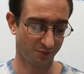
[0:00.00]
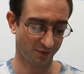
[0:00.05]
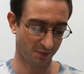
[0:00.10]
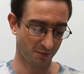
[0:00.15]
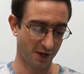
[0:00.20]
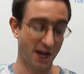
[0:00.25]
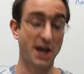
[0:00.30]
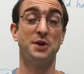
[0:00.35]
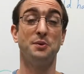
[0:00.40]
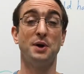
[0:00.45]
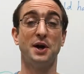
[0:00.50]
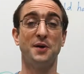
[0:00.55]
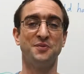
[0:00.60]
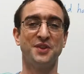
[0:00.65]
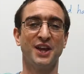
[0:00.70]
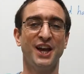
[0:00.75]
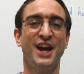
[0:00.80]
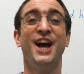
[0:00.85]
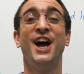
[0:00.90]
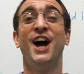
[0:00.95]

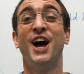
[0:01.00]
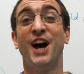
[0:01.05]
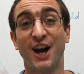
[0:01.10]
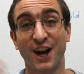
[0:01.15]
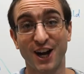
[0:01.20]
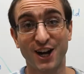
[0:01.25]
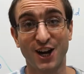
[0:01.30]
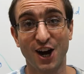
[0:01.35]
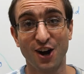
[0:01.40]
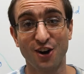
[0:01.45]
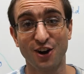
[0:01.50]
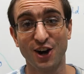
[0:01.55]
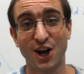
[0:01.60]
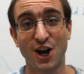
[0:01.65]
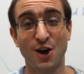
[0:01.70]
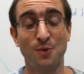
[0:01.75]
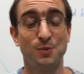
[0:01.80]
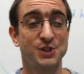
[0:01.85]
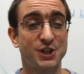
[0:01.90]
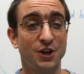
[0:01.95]
Anyway, a car
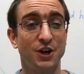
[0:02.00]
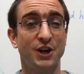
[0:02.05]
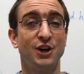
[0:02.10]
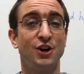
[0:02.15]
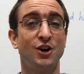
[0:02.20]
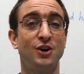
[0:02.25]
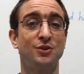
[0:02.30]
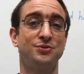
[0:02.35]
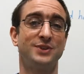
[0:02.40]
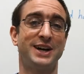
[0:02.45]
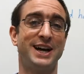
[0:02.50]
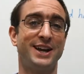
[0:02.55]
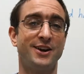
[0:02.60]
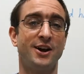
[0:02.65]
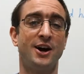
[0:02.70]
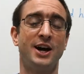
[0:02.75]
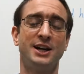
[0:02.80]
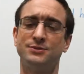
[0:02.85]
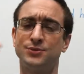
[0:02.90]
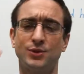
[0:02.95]
alarm was going off at
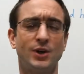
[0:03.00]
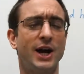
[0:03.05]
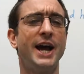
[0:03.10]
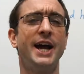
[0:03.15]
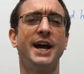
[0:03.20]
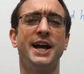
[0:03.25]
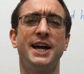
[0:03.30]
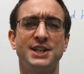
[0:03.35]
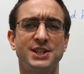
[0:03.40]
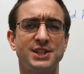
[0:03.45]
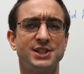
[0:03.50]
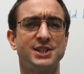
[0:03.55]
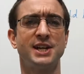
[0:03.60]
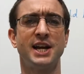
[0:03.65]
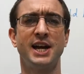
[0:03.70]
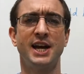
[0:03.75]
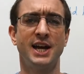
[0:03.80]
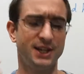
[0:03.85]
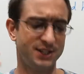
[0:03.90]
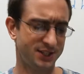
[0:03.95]
night for ages and
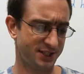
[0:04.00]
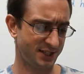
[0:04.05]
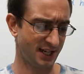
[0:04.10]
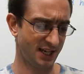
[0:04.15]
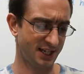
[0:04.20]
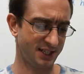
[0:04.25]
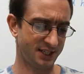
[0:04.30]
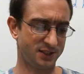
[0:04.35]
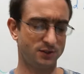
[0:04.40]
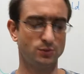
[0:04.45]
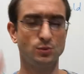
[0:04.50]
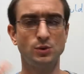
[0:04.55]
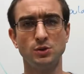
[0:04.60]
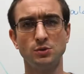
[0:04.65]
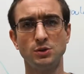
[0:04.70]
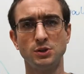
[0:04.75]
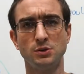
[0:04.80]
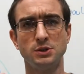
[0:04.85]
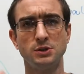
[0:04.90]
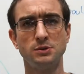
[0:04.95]
ages and ages.
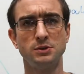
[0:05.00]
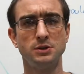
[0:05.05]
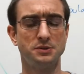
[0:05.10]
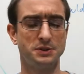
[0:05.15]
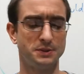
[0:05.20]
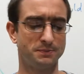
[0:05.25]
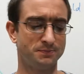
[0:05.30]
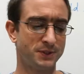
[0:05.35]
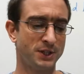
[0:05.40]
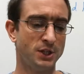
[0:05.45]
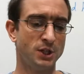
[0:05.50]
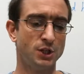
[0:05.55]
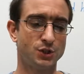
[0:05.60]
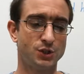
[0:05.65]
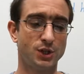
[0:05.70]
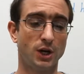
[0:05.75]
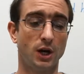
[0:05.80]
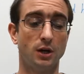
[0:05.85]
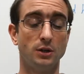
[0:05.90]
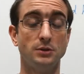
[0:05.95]
Woo.
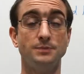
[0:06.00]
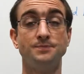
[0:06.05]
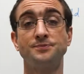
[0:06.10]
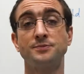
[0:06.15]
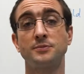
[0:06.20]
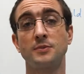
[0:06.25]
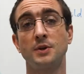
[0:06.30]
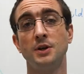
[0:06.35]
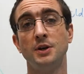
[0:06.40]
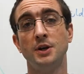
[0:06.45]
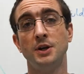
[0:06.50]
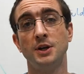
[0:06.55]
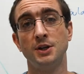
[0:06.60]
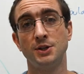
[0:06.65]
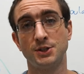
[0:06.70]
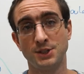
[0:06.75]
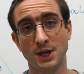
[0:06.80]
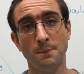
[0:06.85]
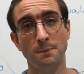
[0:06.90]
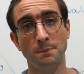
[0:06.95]
So,
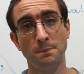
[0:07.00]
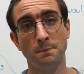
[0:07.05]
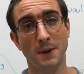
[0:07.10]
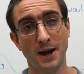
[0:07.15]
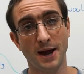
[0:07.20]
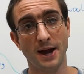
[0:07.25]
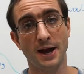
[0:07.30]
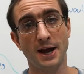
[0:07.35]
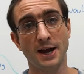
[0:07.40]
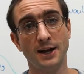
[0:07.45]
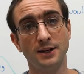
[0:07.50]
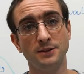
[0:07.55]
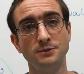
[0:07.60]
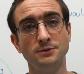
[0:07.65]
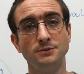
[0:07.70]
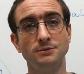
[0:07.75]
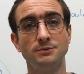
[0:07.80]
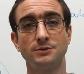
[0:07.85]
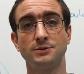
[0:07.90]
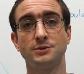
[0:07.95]
some
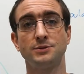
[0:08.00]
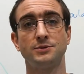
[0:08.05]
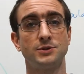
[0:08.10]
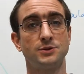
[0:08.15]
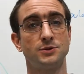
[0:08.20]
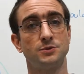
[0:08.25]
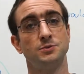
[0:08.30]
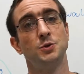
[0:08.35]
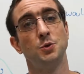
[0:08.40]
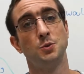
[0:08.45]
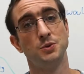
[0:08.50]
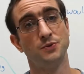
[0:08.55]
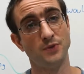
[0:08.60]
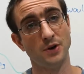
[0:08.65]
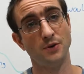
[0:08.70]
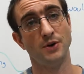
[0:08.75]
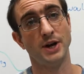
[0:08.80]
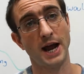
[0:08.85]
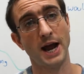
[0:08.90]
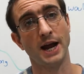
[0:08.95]
man who was
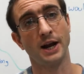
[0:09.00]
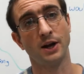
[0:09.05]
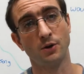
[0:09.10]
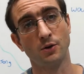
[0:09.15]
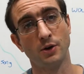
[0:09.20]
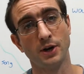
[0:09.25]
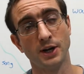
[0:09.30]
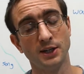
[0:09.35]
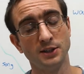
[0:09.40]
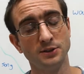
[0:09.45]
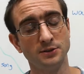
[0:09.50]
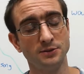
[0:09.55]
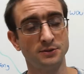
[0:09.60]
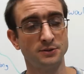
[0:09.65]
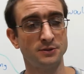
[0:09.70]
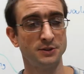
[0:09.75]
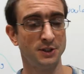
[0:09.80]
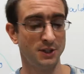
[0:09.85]
very angry